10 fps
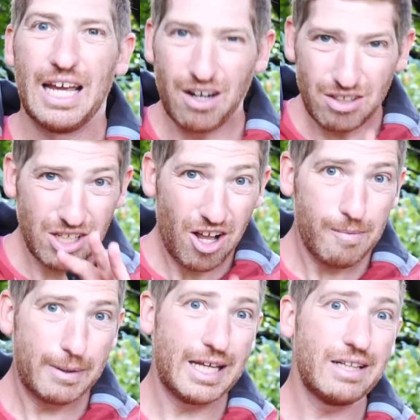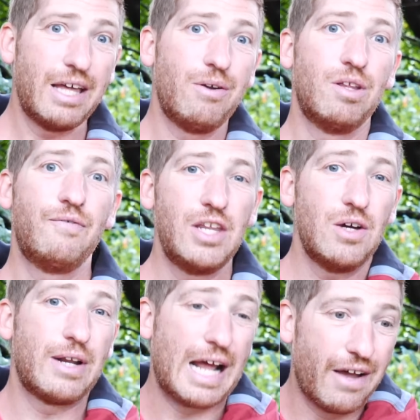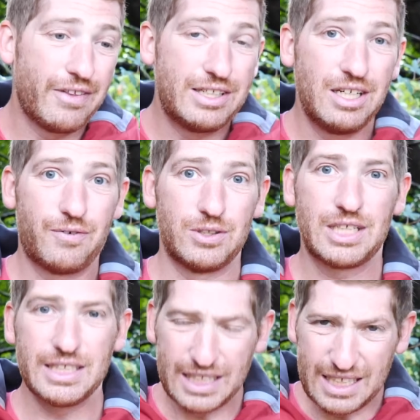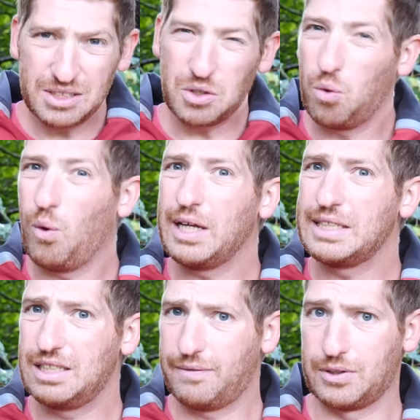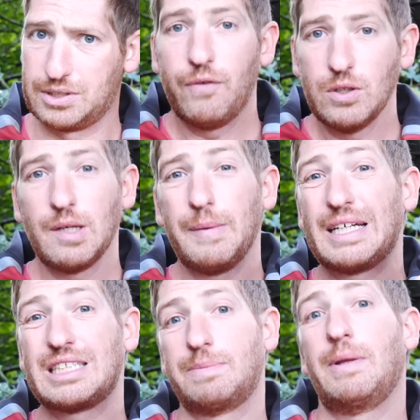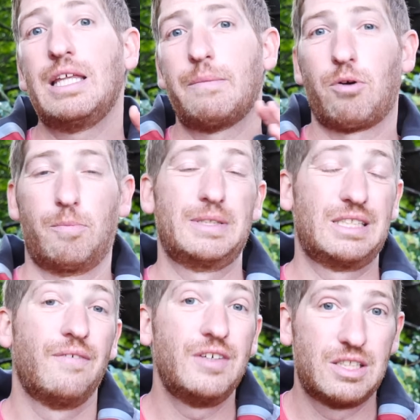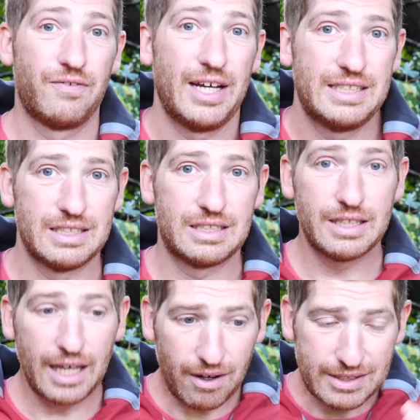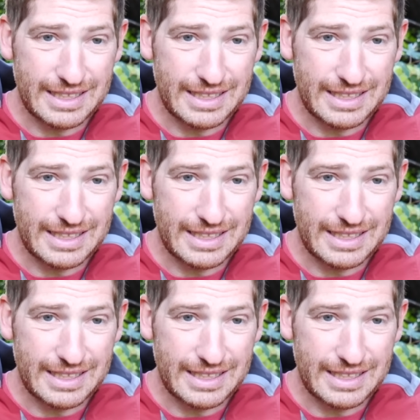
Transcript: And I'll talk about that later in the video and how that differs because it is quite different. First, let me explain the purpose of these devices. They are